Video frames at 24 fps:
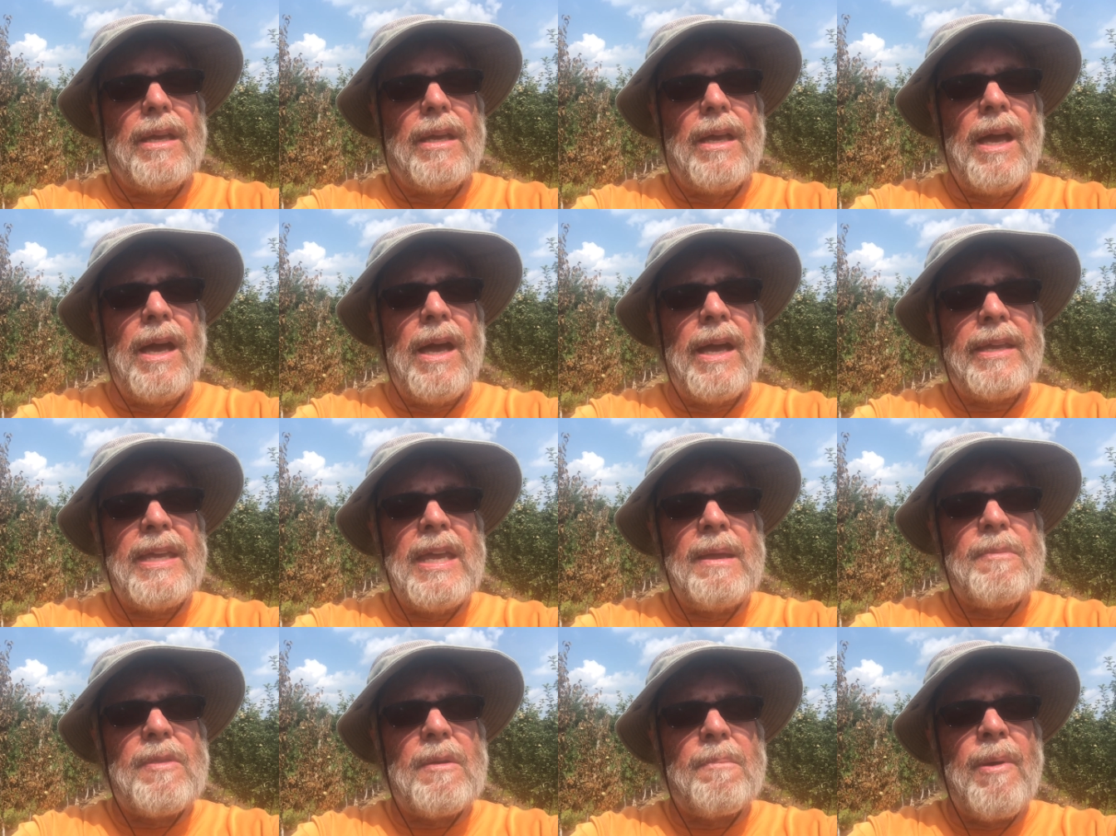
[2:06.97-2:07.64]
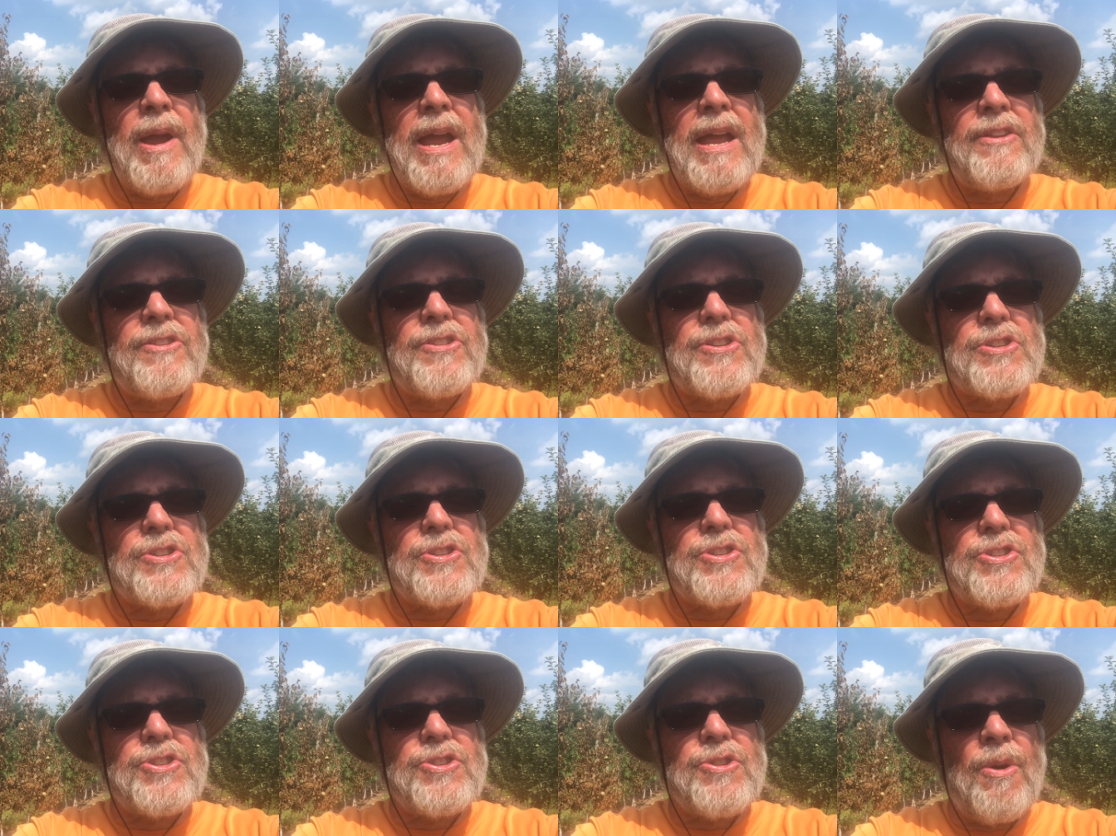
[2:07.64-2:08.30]
Uh, keep the branches
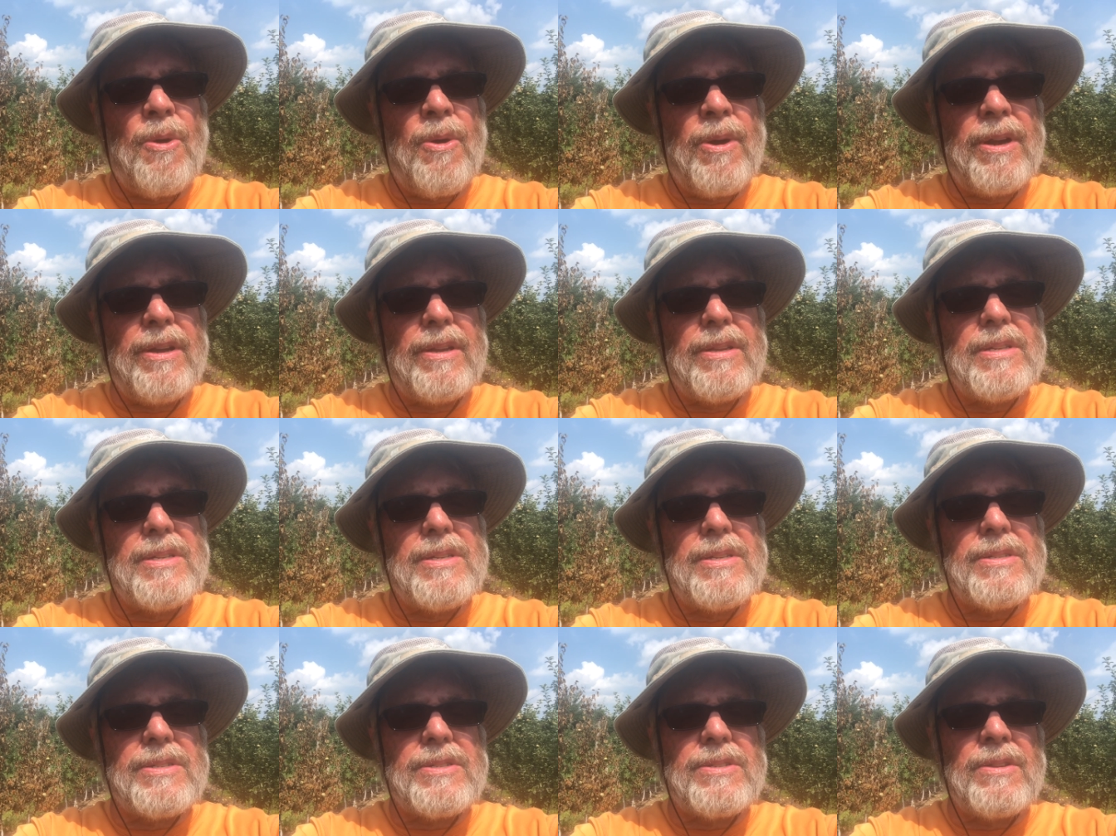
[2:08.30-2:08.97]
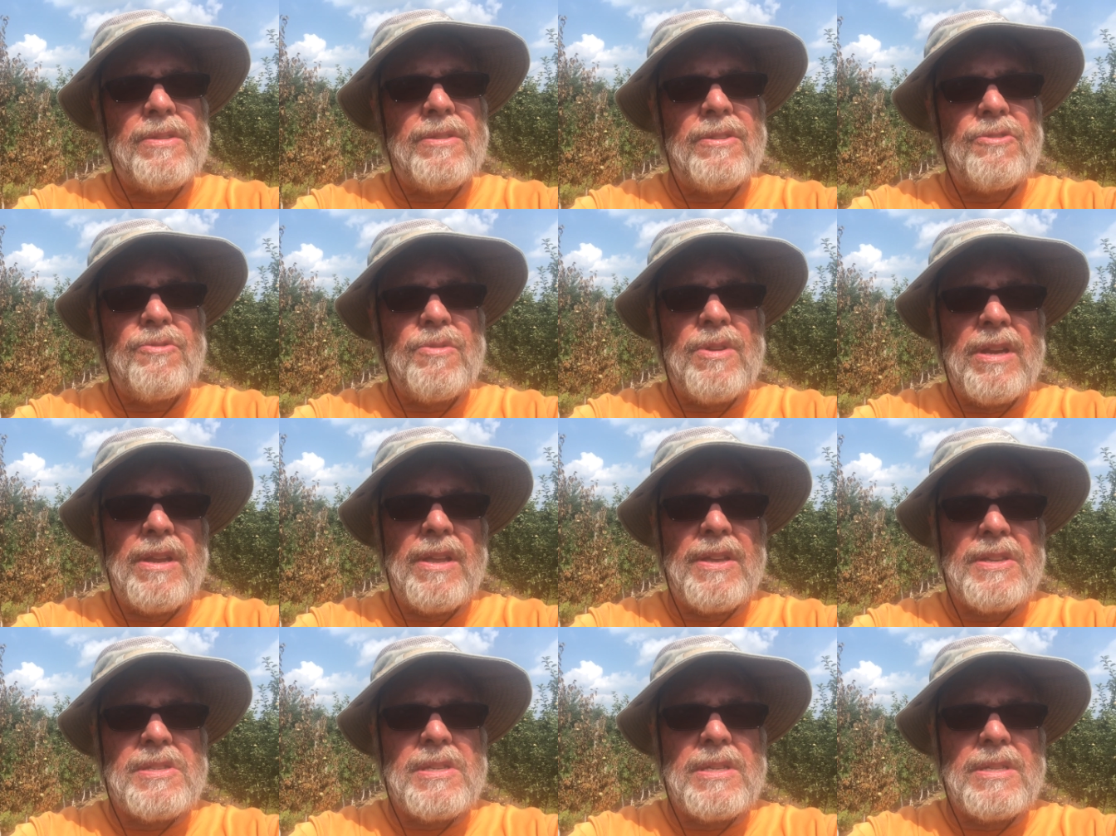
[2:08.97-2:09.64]
short so the tree
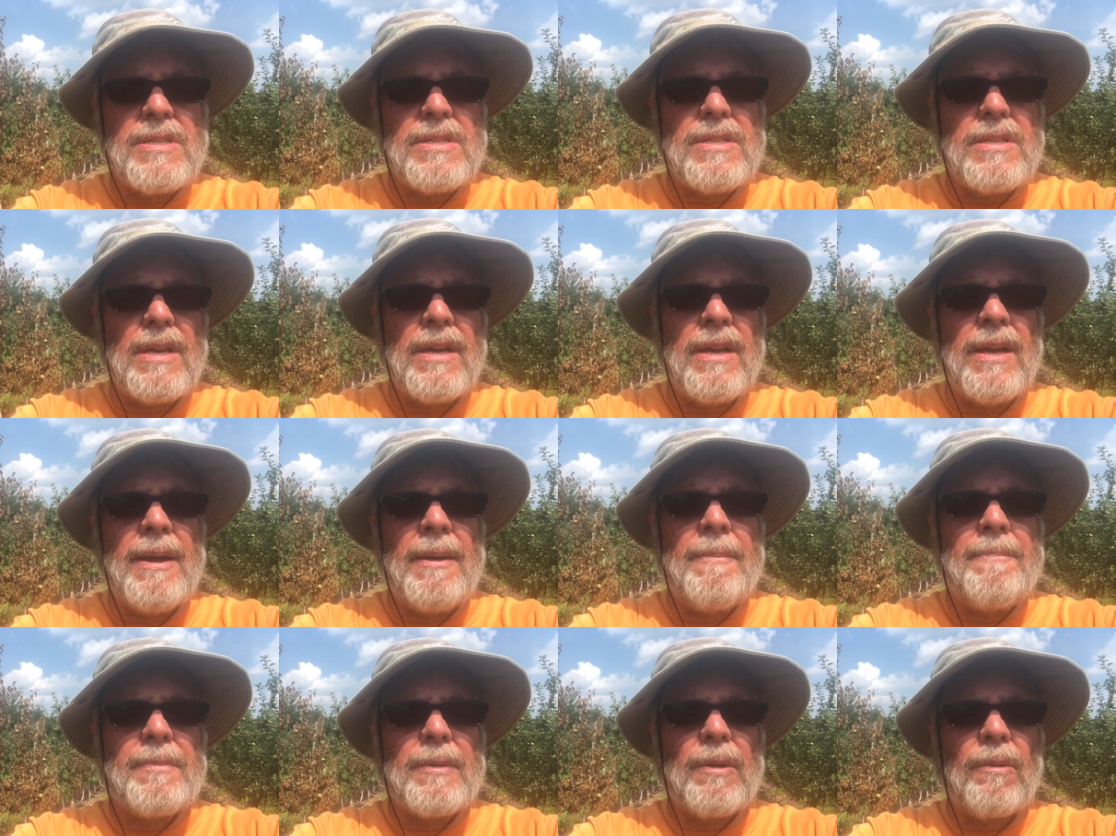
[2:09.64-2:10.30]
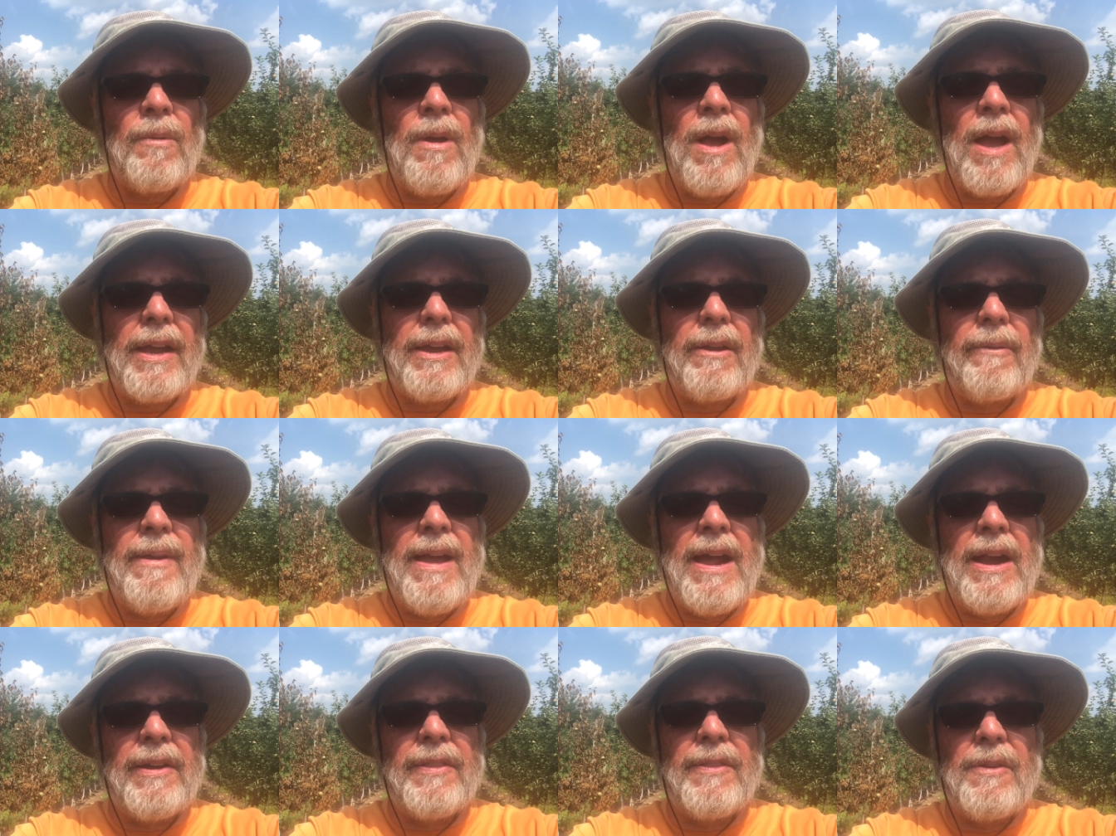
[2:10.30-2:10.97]
doesn't uh, rock
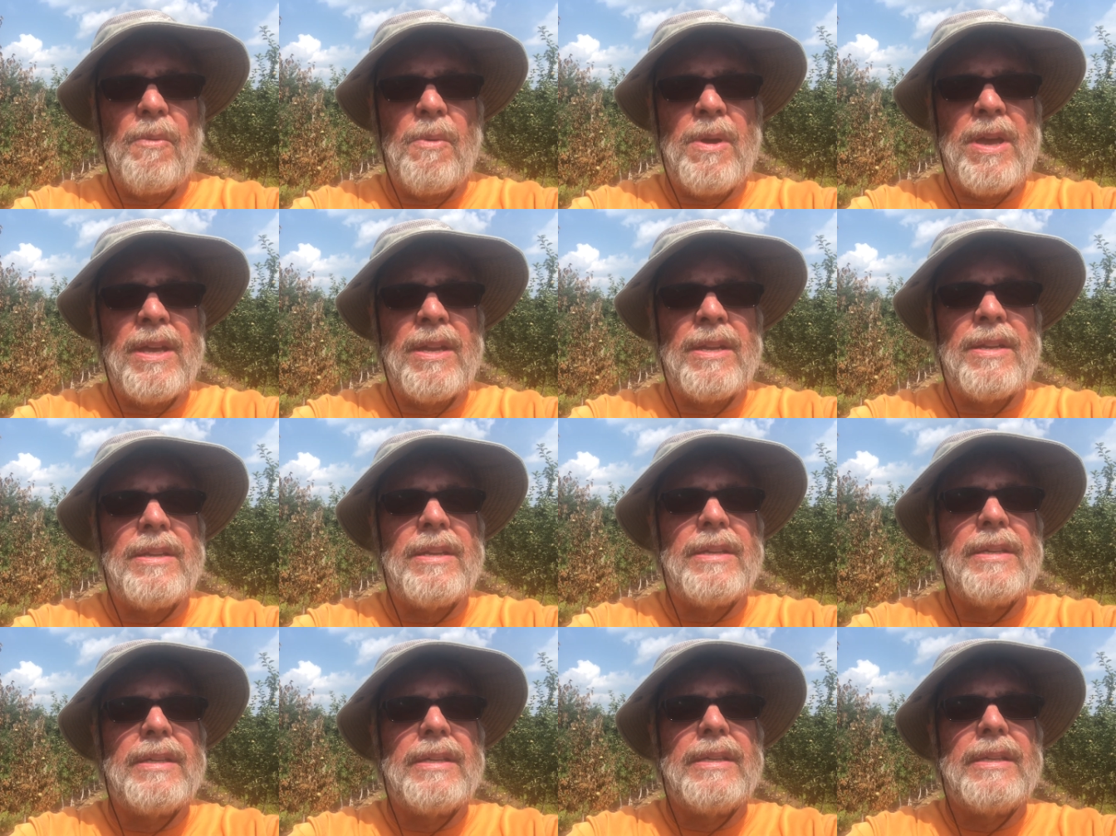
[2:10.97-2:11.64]
around in the wind